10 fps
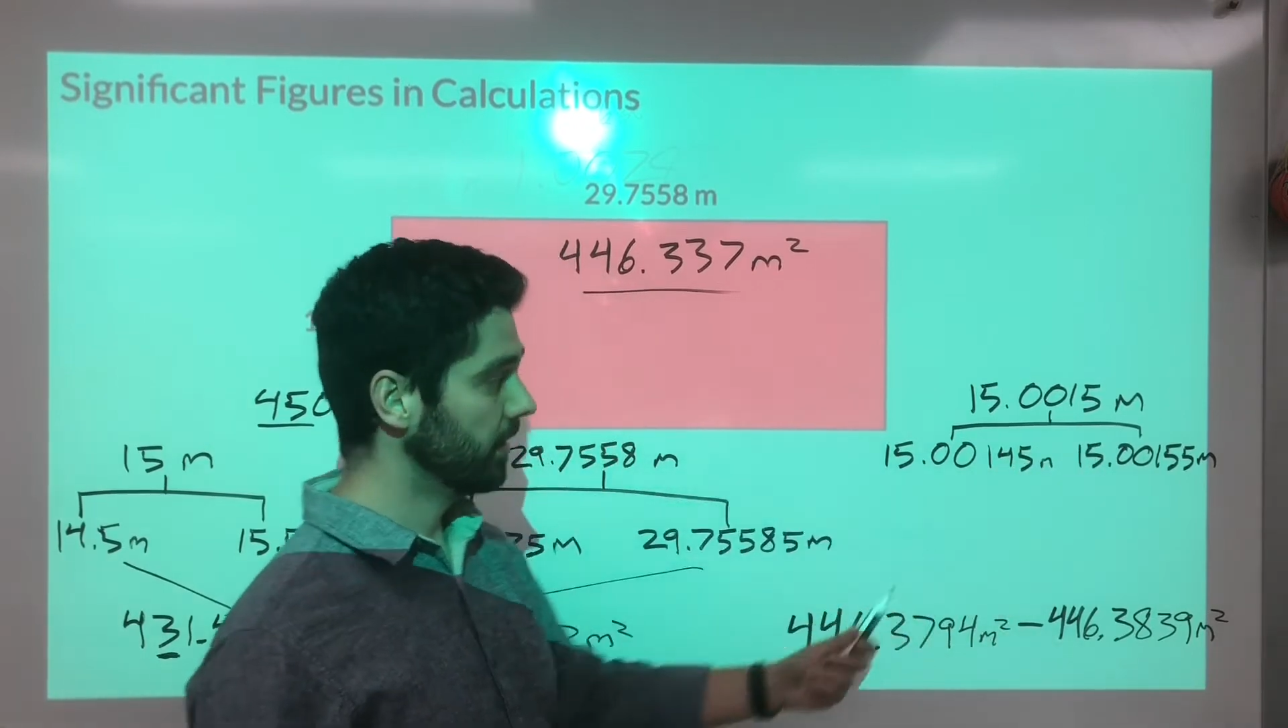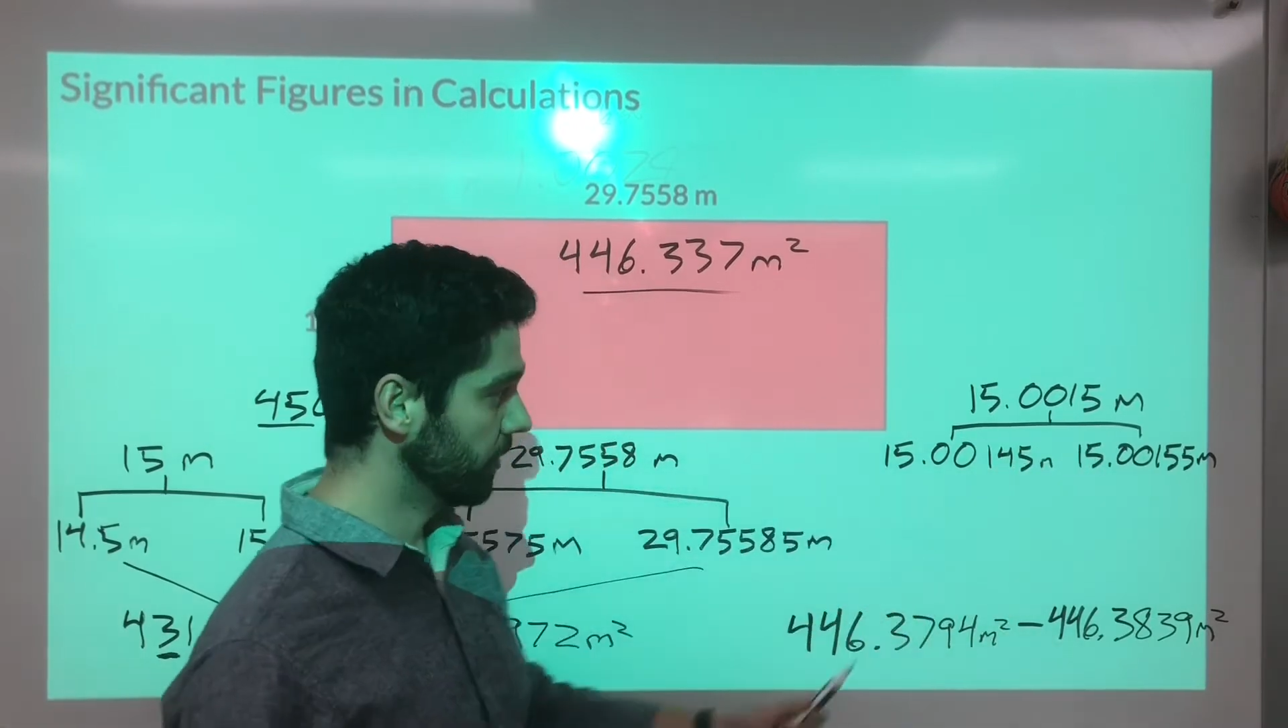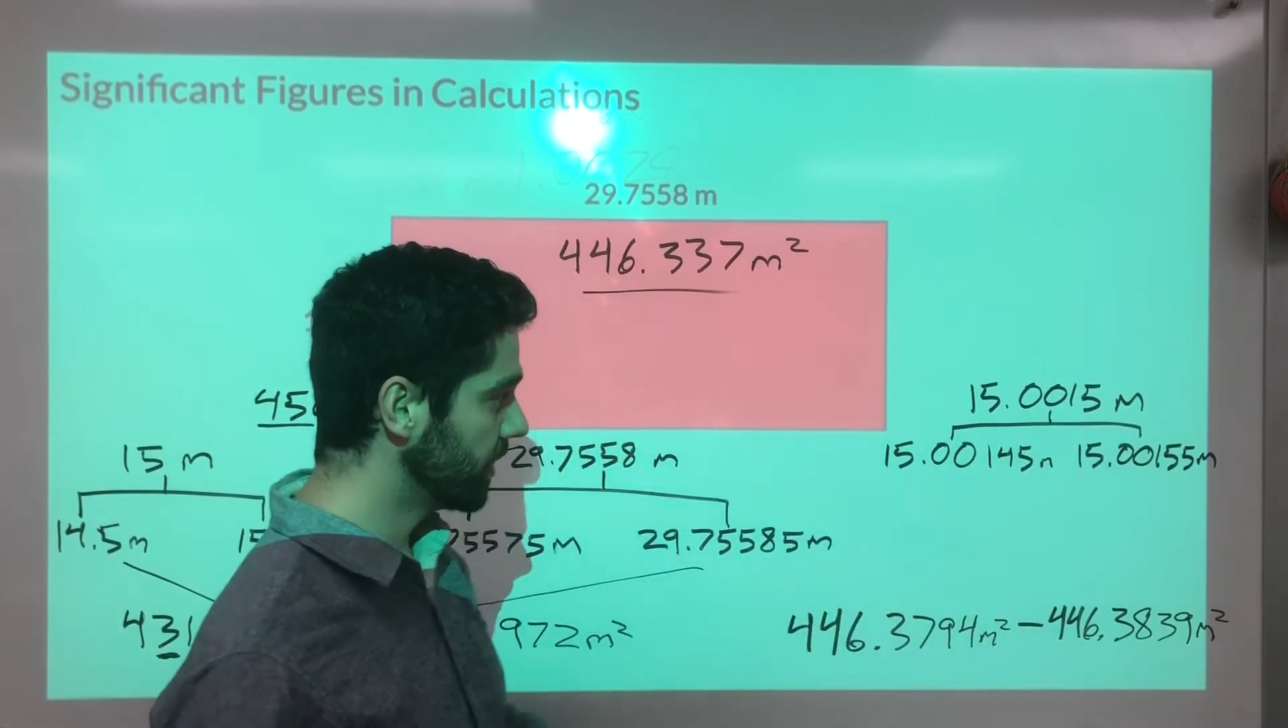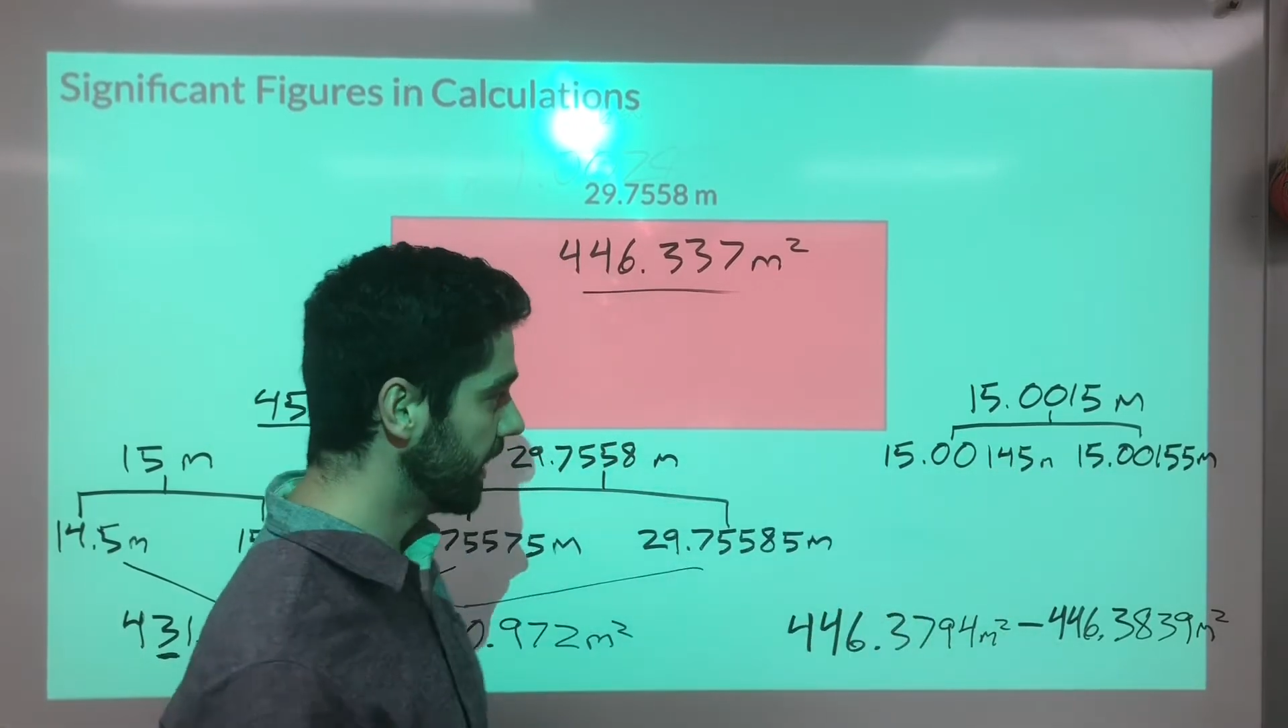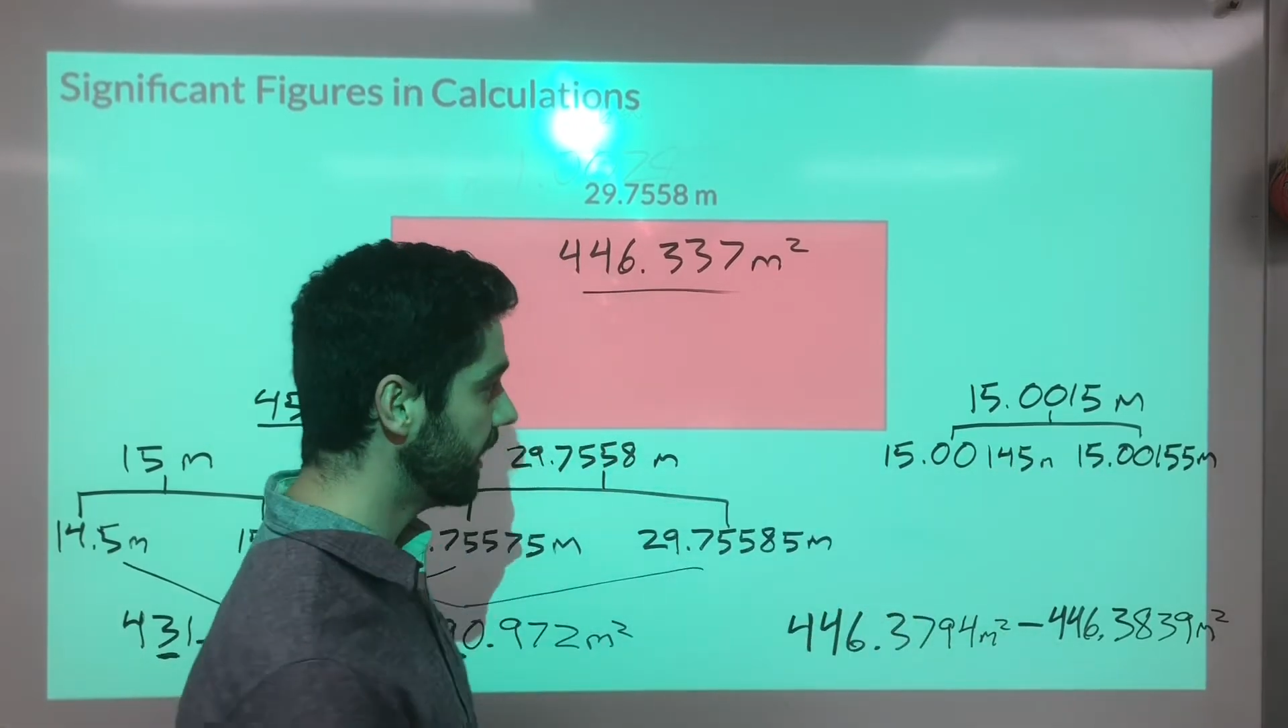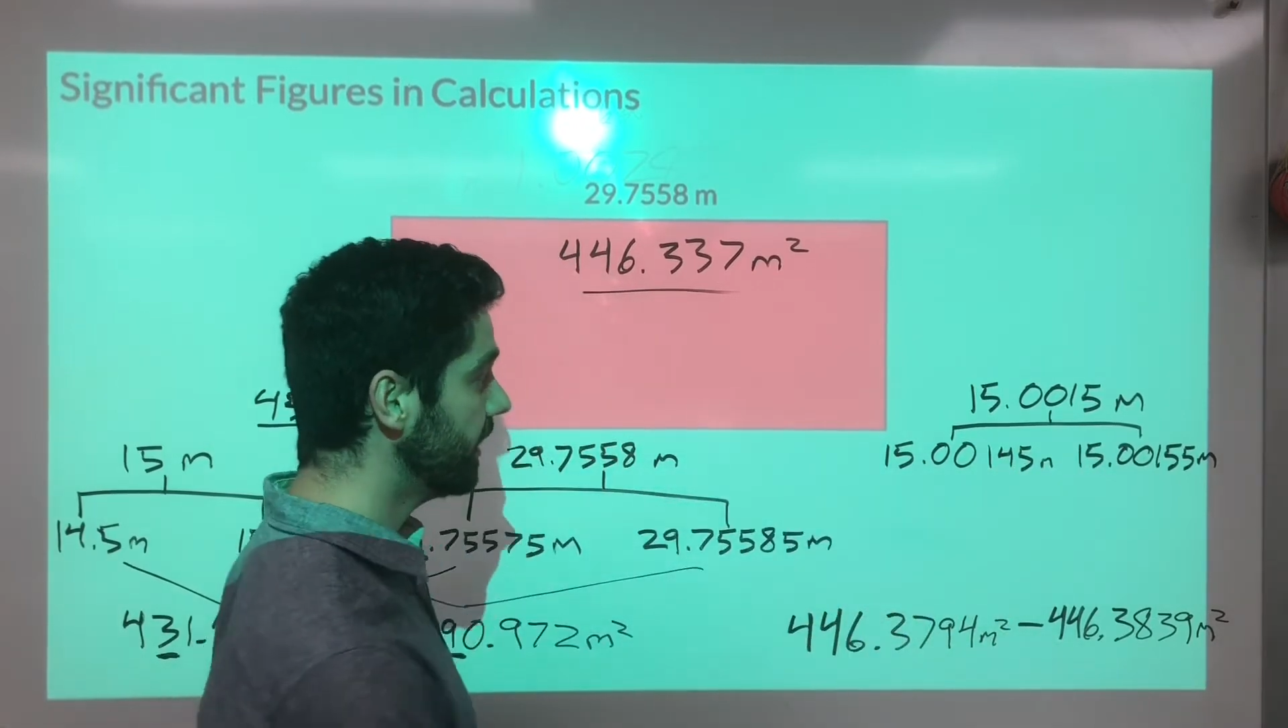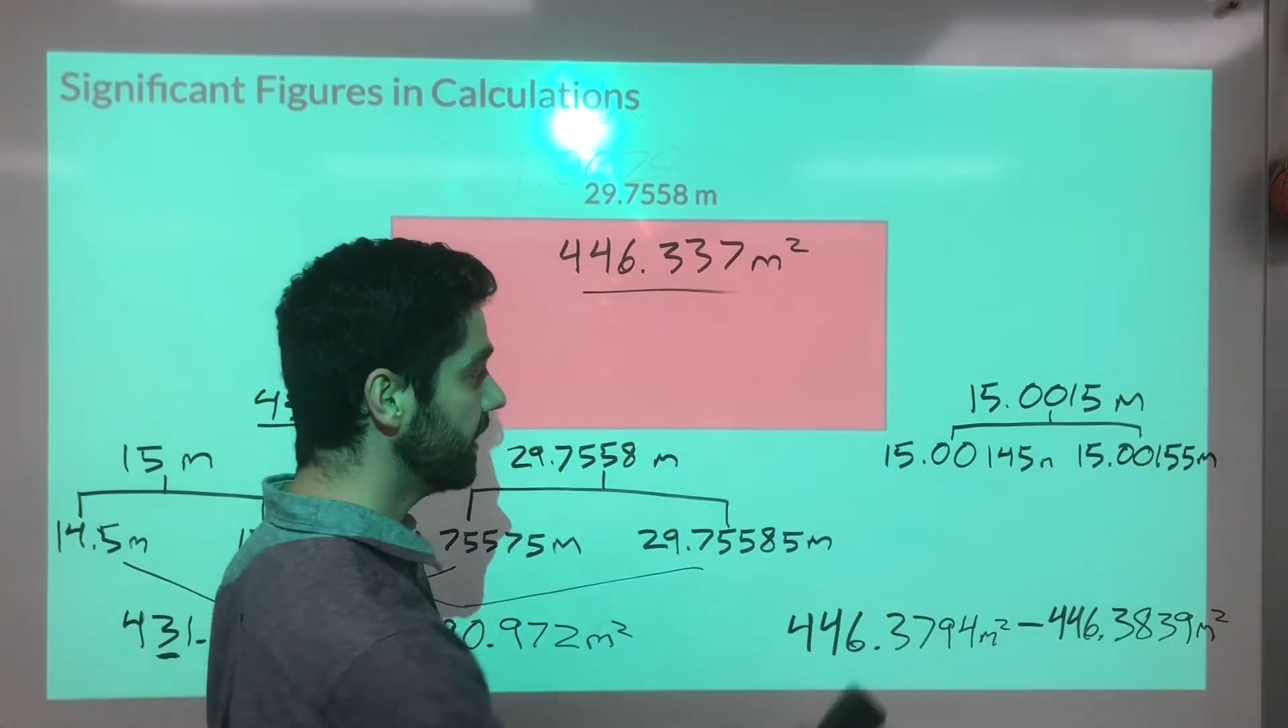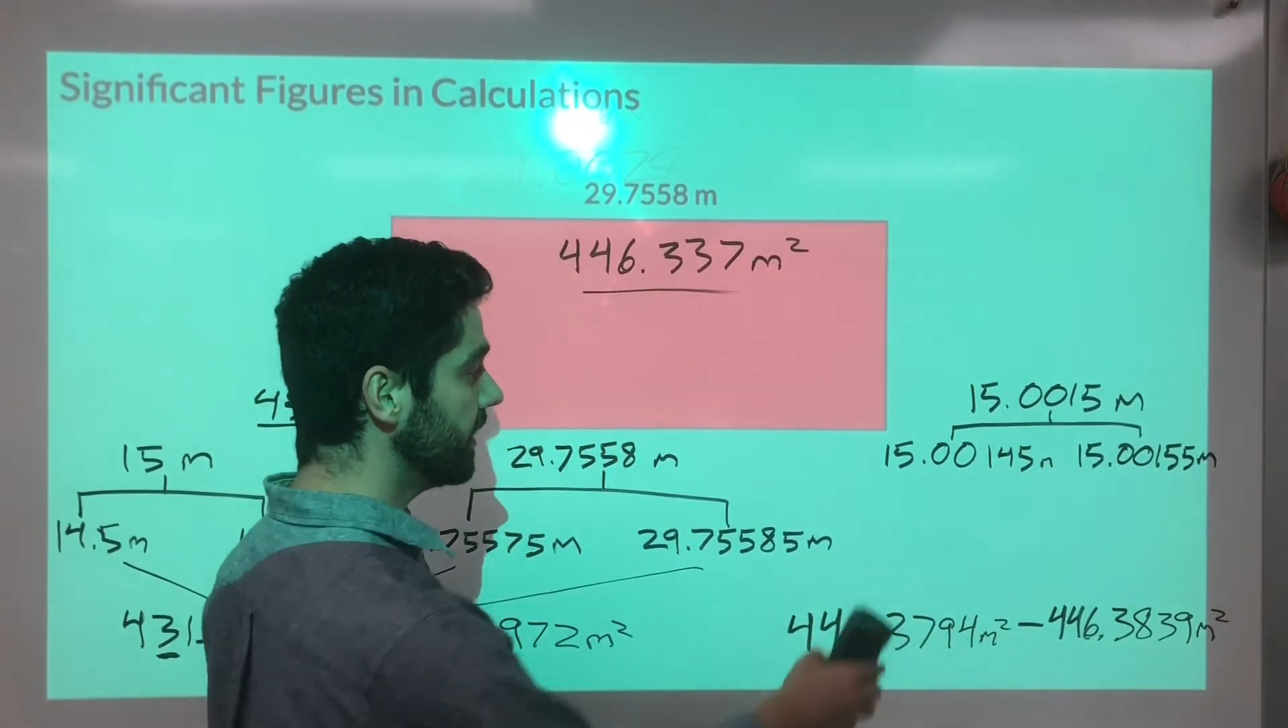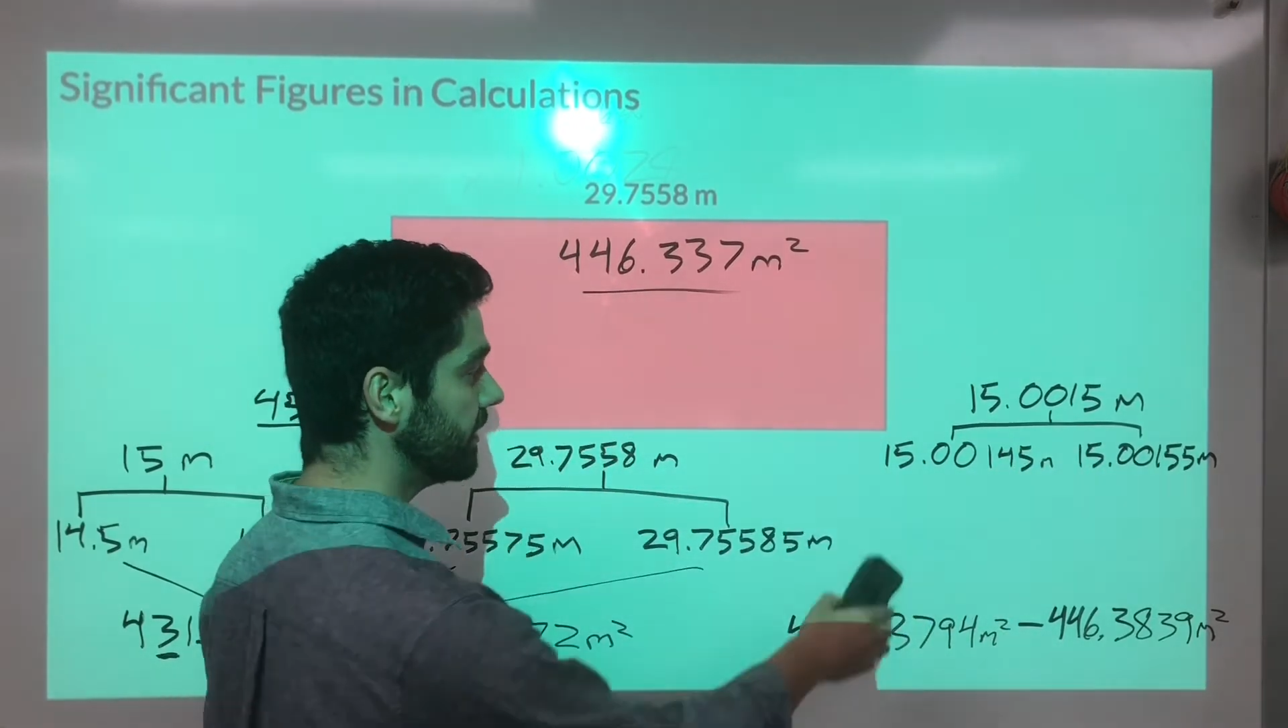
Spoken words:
Okay,